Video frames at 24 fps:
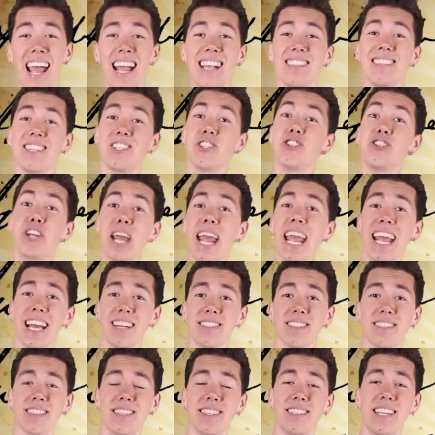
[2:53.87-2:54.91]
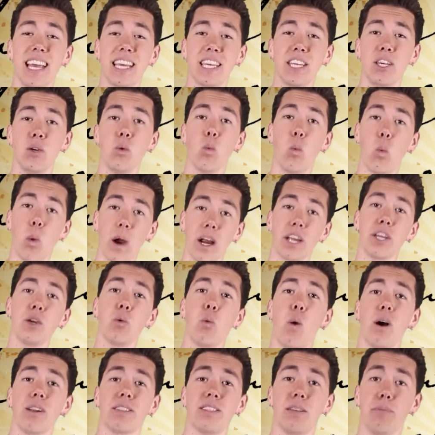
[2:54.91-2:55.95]
is a chance to take you where you
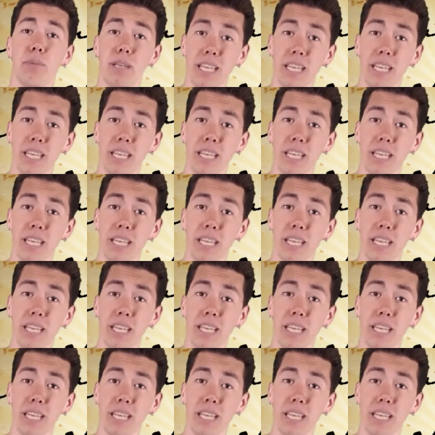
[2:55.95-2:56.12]
want to